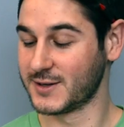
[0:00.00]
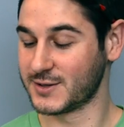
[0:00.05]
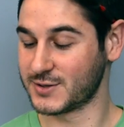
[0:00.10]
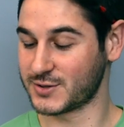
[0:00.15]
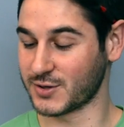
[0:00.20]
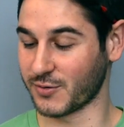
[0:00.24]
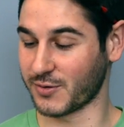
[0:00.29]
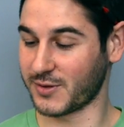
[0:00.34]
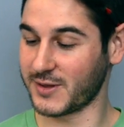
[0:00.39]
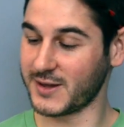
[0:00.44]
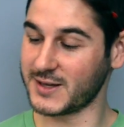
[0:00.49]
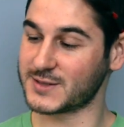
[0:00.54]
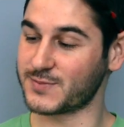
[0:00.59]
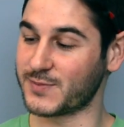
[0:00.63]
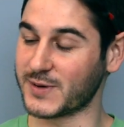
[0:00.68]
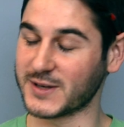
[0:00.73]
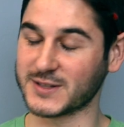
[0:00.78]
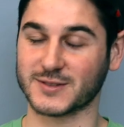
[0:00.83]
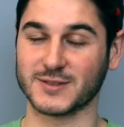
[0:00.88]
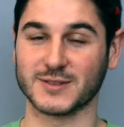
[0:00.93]
So this
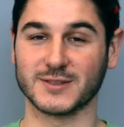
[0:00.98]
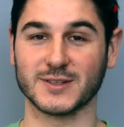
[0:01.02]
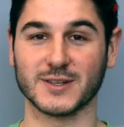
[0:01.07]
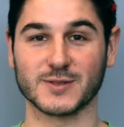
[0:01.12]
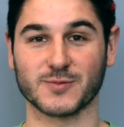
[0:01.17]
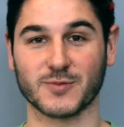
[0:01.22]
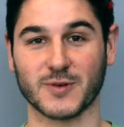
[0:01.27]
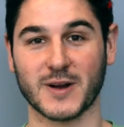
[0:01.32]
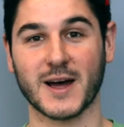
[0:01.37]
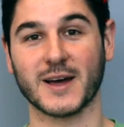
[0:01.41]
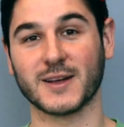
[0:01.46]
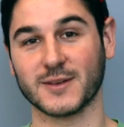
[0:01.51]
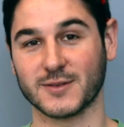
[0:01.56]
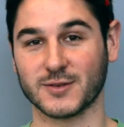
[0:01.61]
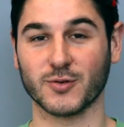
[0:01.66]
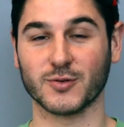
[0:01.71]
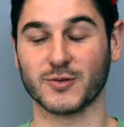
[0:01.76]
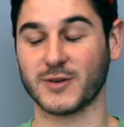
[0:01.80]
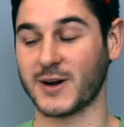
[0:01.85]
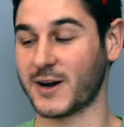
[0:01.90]
basically does what I
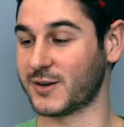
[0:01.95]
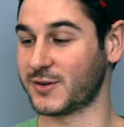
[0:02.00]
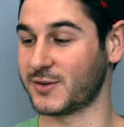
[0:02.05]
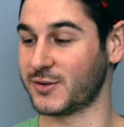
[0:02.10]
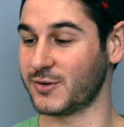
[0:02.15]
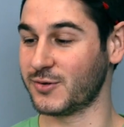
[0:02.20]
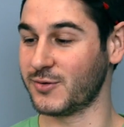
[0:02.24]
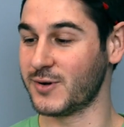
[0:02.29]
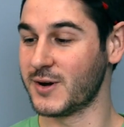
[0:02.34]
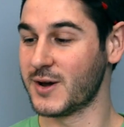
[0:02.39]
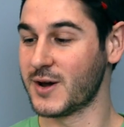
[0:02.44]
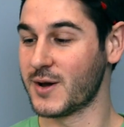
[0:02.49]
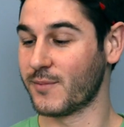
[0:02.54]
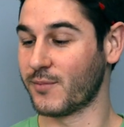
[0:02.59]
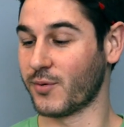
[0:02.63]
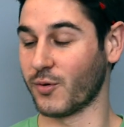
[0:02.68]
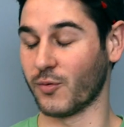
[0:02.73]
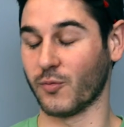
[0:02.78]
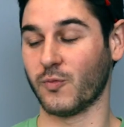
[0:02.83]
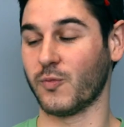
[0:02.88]
told you how to do,
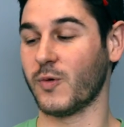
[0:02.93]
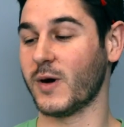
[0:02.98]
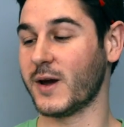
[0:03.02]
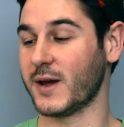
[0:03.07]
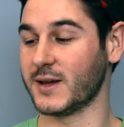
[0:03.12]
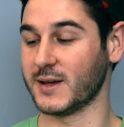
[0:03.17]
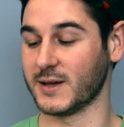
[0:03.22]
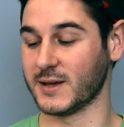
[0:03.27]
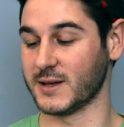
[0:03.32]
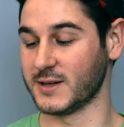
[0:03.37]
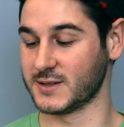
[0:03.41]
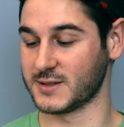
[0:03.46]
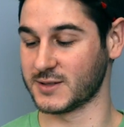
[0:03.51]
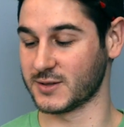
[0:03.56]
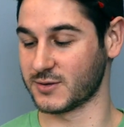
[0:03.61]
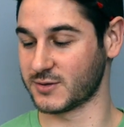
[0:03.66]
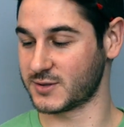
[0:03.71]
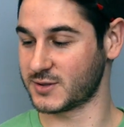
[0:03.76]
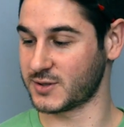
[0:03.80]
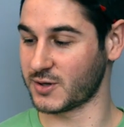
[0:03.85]
but way
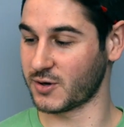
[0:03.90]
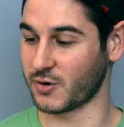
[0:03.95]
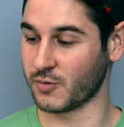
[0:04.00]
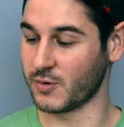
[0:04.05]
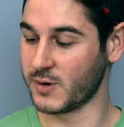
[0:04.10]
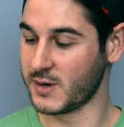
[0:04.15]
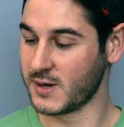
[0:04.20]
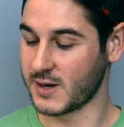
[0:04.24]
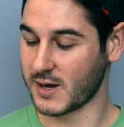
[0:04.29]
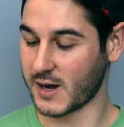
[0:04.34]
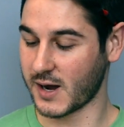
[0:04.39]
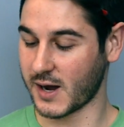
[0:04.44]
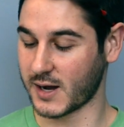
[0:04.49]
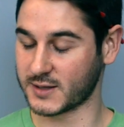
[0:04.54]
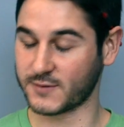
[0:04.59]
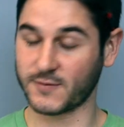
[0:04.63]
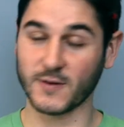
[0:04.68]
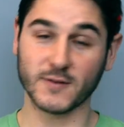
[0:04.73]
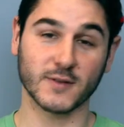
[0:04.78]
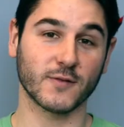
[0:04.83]
easier. So
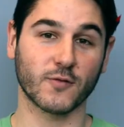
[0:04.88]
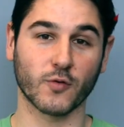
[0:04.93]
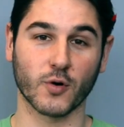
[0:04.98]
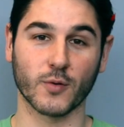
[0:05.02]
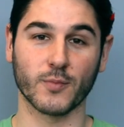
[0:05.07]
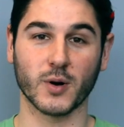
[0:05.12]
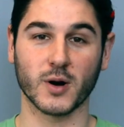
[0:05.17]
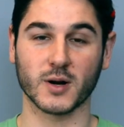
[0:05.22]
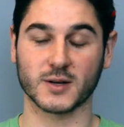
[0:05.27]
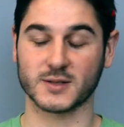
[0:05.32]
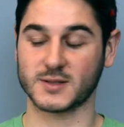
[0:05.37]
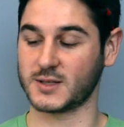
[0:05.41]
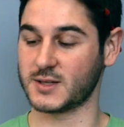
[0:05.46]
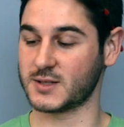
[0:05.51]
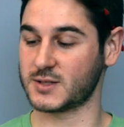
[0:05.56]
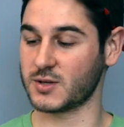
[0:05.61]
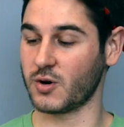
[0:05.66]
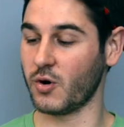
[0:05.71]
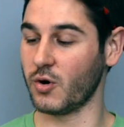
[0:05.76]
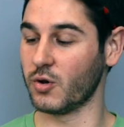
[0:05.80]
it's 54 bucks.
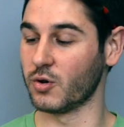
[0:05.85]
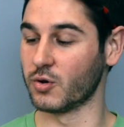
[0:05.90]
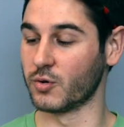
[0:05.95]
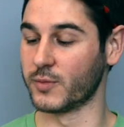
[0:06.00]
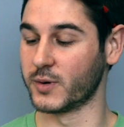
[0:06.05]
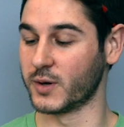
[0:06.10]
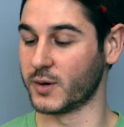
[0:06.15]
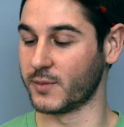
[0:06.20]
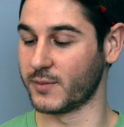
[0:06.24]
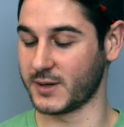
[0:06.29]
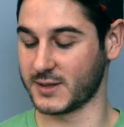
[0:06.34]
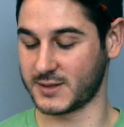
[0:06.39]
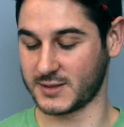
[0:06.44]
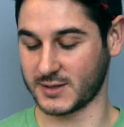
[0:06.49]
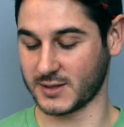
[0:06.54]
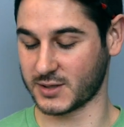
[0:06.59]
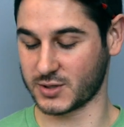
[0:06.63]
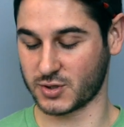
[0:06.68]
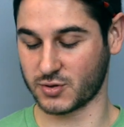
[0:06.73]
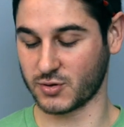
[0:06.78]
It's all aluminum.
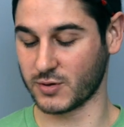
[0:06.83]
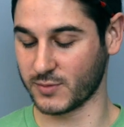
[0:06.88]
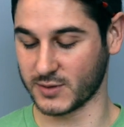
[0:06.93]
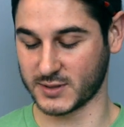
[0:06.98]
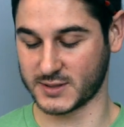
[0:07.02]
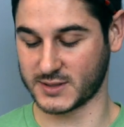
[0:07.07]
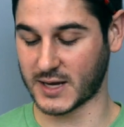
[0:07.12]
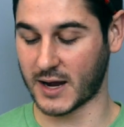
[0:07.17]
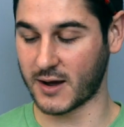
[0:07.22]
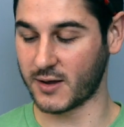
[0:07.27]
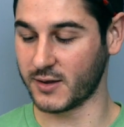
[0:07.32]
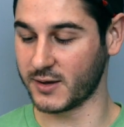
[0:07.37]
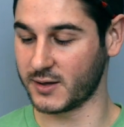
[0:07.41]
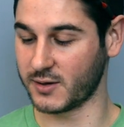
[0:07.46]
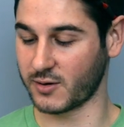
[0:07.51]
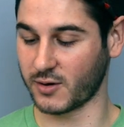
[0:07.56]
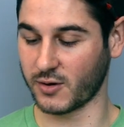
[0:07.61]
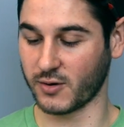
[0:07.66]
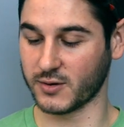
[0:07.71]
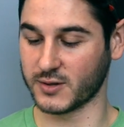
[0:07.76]
It's extremely
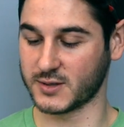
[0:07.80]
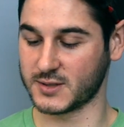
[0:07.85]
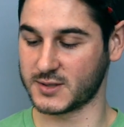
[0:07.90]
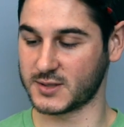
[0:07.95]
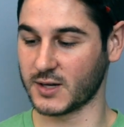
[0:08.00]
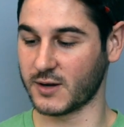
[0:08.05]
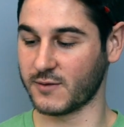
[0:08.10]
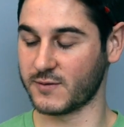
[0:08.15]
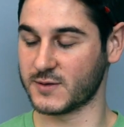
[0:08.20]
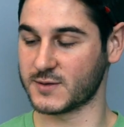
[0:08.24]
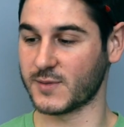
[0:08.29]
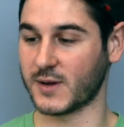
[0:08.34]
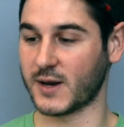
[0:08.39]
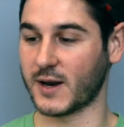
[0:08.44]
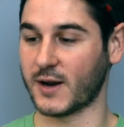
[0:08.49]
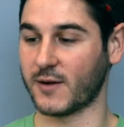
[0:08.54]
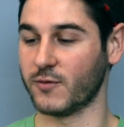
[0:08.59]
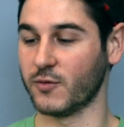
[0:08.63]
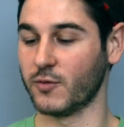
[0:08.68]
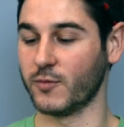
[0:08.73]
solid. All this stuff is made
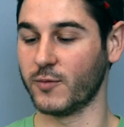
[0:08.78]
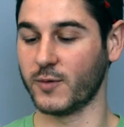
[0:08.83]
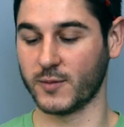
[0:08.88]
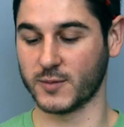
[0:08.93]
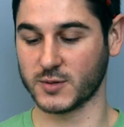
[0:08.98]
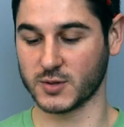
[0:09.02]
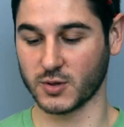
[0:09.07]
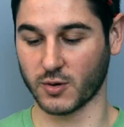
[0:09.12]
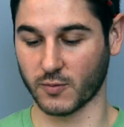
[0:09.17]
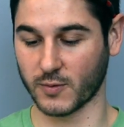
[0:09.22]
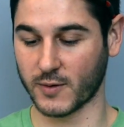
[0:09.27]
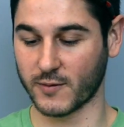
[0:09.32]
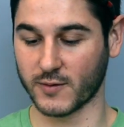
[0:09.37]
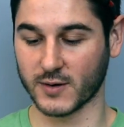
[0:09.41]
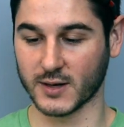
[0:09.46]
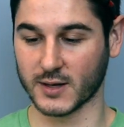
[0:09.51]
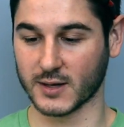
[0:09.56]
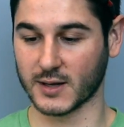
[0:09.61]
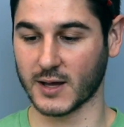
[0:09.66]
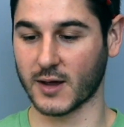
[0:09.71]
out of aluminum. It's all
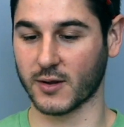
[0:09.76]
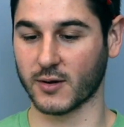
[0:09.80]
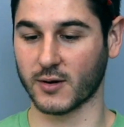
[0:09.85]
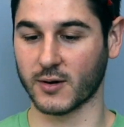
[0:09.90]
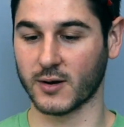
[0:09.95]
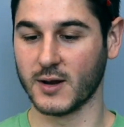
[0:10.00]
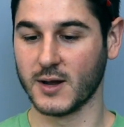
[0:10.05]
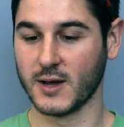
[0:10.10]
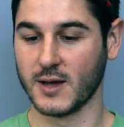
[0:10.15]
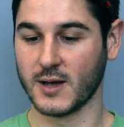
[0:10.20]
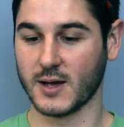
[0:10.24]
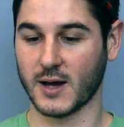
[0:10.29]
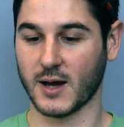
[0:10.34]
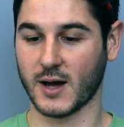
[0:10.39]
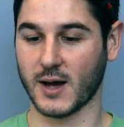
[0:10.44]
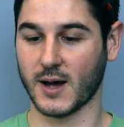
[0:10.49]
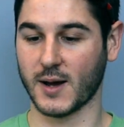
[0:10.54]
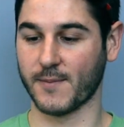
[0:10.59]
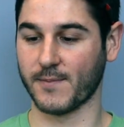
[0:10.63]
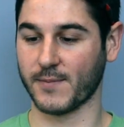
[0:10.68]
riveted together,
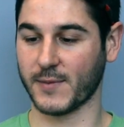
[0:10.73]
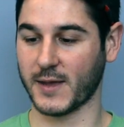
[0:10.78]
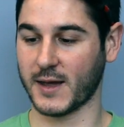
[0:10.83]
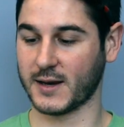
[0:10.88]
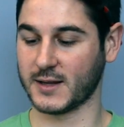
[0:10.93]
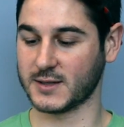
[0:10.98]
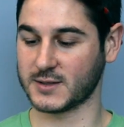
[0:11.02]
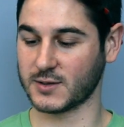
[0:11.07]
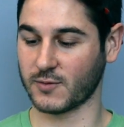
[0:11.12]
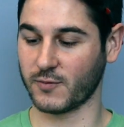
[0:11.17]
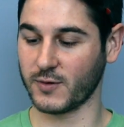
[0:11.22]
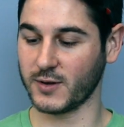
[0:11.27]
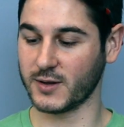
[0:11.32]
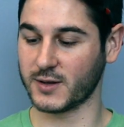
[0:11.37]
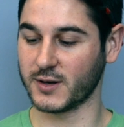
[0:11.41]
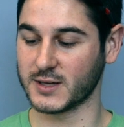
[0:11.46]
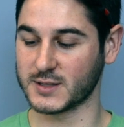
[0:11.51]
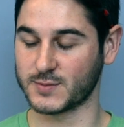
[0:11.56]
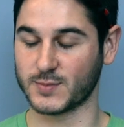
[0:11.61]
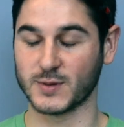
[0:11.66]
and it's a really
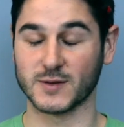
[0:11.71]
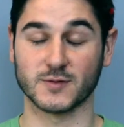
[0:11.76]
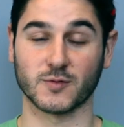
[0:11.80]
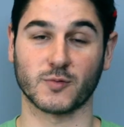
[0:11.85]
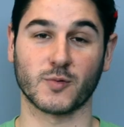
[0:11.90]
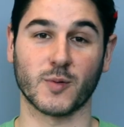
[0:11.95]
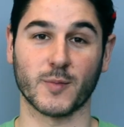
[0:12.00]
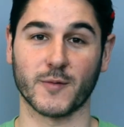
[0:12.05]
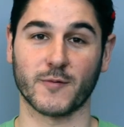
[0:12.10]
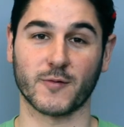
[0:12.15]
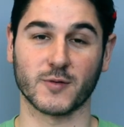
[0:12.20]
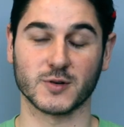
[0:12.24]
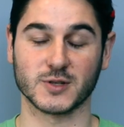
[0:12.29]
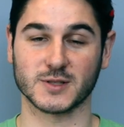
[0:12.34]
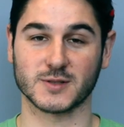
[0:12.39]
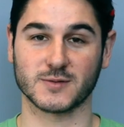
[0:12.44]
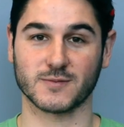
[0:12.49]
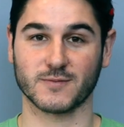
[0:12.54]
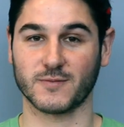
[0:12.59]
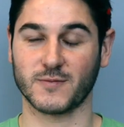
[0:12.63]
nice piece of equipment for
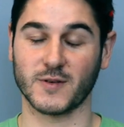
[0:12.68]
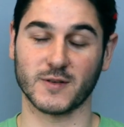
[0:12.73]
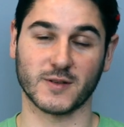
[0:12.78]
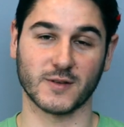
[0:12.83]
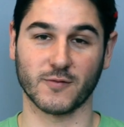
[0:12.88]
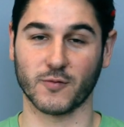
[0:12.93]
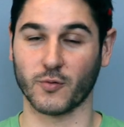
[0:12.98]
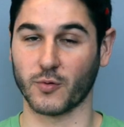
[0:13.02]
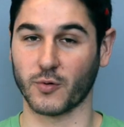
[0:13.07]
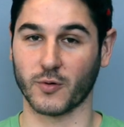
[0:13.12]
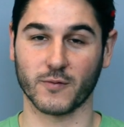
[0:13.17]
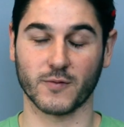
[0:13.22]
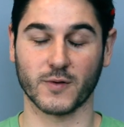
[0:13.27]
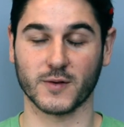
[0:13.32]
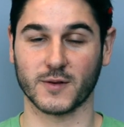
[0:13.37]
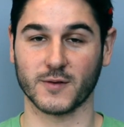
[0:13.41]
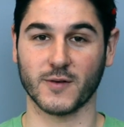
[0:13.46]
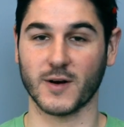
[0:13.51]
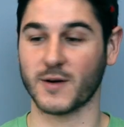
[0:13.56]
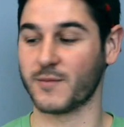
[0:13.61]
just 54 or
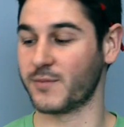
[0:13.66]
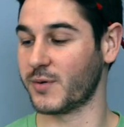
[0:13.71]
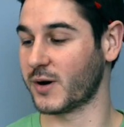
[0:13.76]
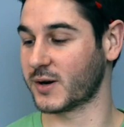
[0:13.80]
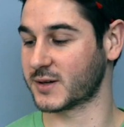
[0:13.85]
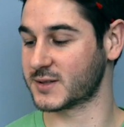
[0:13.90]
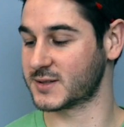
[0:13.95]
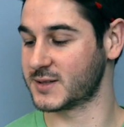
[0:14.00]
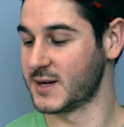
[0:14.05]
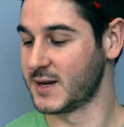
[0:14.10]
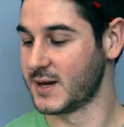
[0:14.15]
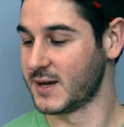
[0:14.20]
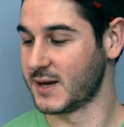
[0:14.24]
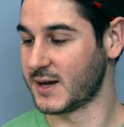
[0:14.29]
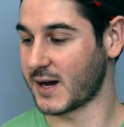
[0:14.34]
55 bucks.